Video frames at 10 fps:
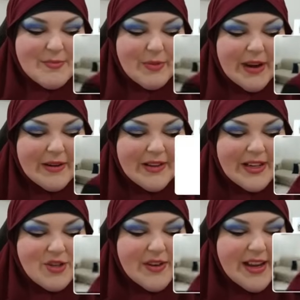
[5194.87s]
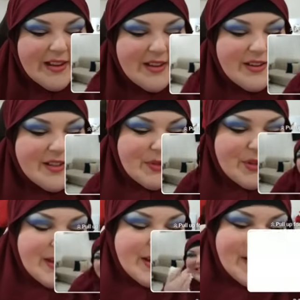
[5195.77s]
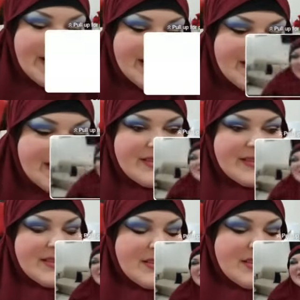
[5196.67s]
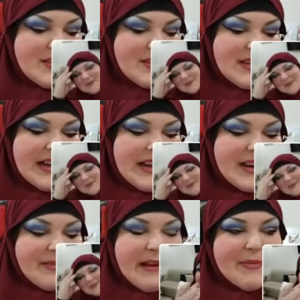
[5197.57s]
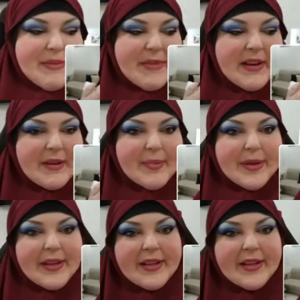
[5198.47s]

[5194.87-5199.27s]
The brownie tray? Oh, it's blowing away. I gotta wrap them up.